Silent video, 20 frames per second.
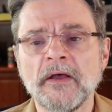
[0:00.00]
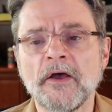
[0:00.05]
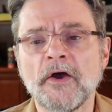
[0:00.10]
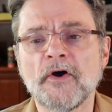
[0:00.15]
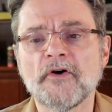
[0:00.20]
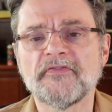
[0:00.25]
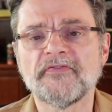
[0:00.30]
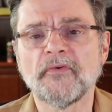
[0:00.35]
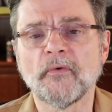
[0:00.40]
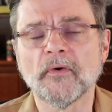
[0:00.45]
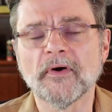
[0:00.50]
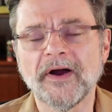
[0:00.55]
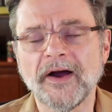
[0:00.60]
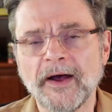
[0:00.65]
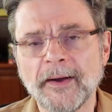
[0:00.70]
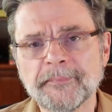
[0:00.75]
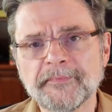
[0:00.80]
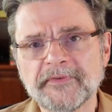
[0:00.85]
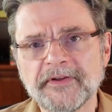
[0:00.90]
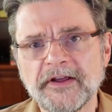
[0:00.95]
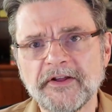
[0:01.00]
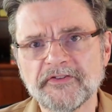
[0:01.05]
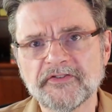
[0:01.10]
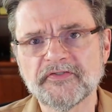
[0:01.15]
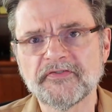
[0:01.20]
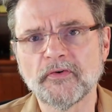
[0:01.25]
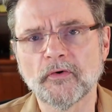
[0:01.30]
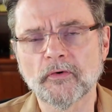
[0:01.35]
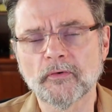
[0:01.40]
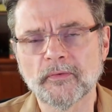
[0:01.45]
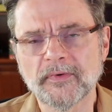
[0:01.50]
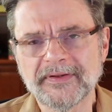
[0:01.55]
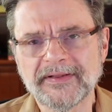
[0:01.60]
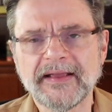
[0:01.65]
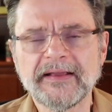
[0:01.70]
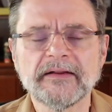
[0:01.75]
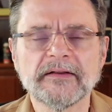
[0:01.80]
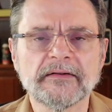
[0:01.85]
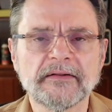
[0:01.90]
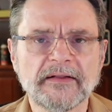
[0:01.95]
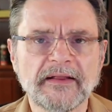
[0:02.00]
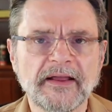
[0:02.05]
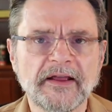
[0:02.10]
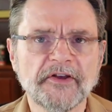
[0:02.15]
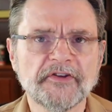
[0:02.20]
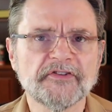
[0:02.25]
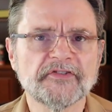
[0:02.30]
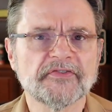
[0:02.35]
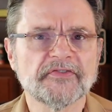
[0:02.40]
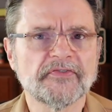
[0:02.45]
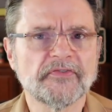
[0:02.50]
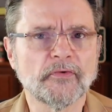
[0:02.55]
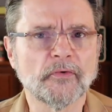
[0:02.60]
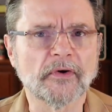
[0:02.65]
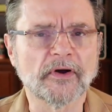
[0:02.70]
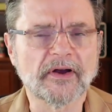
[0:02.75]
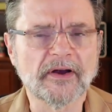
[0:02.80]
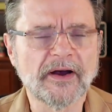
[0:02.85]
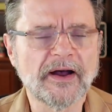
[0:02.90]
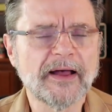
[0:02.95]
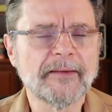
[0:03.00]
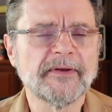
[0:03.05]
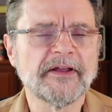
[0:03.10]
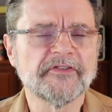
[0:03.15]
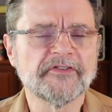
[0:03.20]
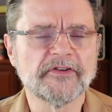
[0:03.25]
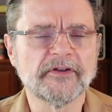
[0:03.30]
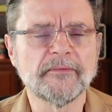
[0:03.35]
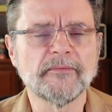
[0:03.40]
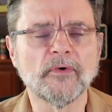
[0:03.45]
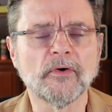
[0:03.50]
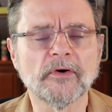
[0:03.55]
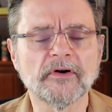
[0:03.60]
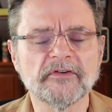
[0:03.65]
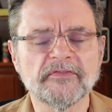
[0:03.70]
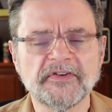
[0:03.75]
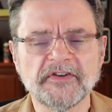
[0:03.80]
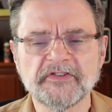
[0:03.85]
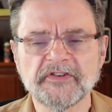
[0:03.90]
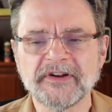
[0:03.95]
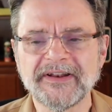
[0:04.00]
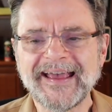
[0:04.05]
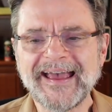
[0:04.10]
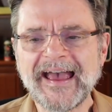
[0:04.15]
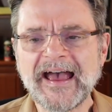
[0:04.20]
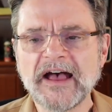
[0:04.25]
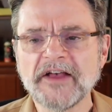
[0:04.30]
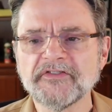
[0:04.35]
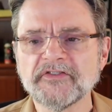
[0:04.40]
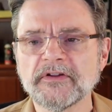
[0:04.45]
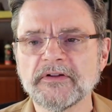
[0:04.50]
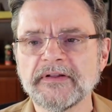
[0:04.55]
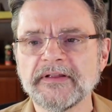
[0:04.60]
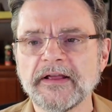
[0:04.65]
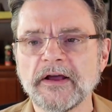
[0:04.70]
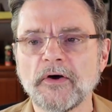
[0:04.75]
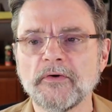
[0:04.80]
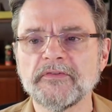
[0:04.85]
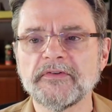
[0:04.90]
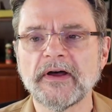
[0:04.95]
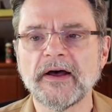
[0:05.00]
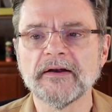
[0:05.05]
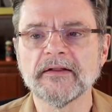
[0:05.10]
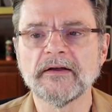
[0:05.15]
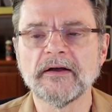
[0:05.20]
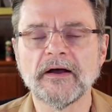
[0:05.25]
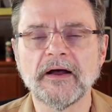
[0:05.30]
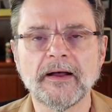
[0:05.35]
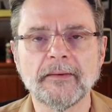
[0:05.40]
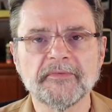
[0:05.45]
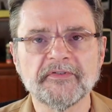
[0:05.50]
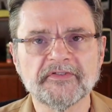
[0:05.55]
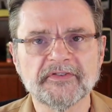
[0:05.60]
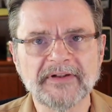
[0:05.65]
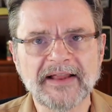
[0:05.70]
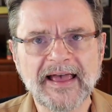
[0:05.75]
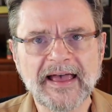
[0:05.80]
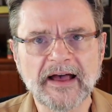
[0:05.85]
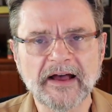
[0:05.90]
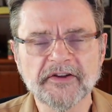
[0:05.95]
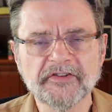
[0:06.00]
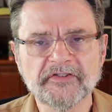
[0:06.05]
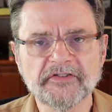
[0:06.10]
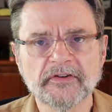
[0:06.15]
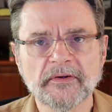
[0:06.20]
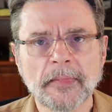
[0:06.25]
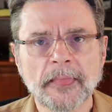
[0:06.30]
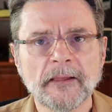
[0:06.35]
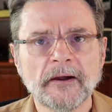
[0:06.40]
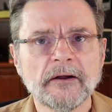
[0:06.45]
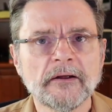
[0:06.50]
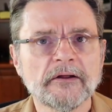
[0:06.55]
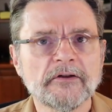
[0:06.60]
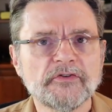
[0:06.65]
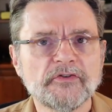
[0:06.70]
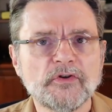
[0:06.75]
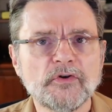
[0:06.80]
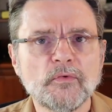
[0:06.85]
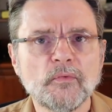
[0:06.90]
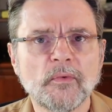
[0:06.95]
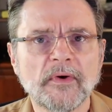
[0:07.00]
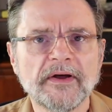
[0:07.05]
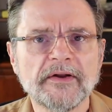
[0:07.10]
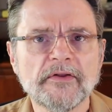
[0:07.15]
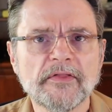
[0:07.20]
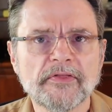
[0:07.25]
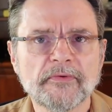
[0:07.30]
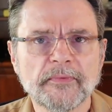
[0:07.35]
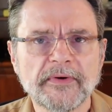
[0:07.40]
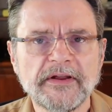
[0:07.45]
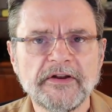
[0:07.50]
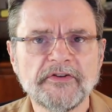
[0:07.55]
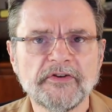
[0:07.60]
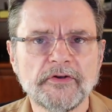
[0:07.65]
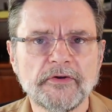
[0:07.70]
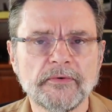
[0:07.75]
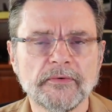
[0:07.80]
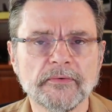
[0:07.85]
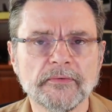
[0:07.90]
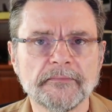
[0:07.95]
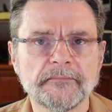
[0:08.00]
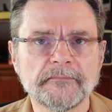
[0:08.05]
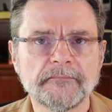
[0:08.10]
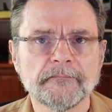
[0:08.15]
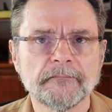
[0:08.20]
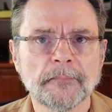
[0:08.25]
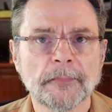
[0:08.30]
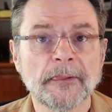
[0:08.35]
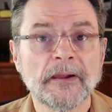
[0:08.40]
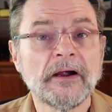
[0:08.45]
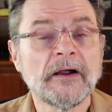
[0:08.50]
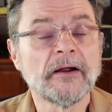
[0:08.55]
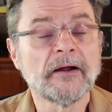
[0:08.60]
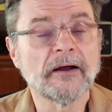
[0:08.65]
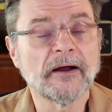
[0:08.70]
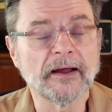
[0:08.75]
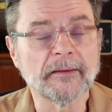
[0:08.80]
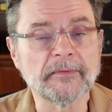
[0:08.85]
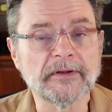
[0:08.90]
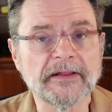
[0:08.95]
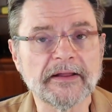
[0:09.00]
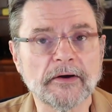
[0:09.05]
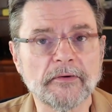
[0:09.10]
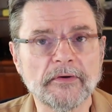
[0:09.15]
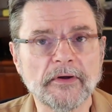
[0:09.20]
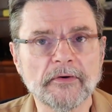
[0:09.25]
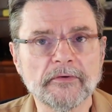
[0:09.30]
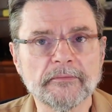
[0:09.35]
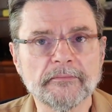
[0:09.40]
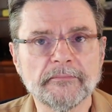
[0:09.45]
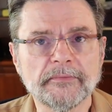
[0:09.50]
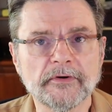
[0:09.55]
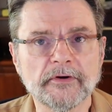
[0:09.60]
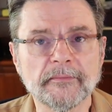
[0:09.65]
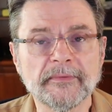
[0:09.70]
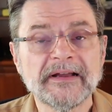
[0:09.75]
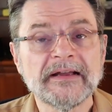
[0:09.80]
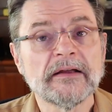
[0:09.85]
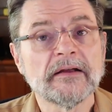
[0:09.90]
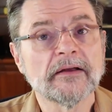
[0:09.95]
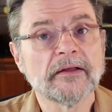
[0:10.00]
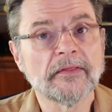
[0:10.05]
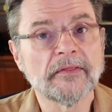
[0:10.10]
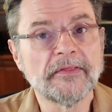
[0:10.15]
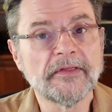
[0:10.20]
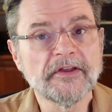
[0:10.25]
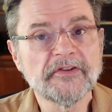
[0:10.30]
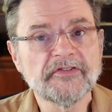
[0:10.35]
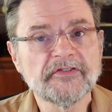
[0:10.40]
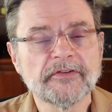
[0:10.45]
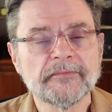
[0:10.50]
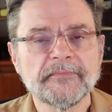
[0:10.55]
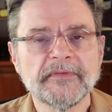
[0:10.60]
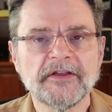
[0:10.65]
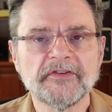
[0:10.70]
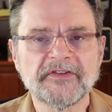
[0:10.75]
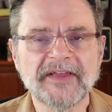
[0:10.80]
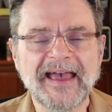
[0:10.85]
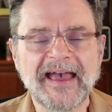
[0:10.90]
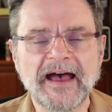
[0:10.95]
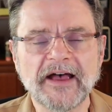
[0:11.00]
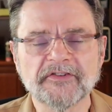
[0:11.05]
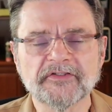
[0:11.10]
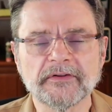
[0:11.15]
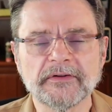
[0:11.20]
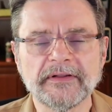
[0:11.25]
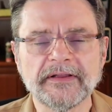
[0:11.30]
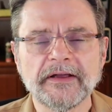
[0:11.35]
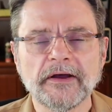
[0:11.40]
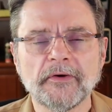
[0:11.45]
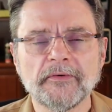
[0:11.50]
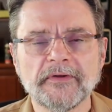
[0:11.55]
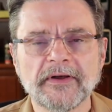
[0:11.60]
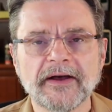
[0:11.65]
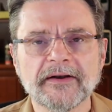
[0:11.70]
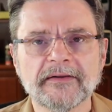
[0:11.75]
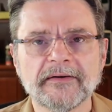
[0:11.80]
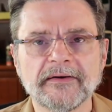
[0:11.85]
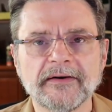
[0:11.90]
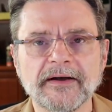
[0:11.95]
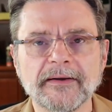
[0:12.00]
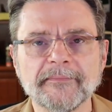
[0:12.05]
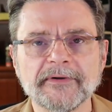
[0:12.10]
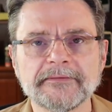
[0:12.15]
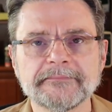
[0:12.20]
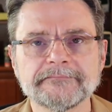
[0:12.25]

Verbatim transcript: For updates, for related links, for comments and more, visit askleo.com/2132. I'm Leo Notenboom. This is askleo.com.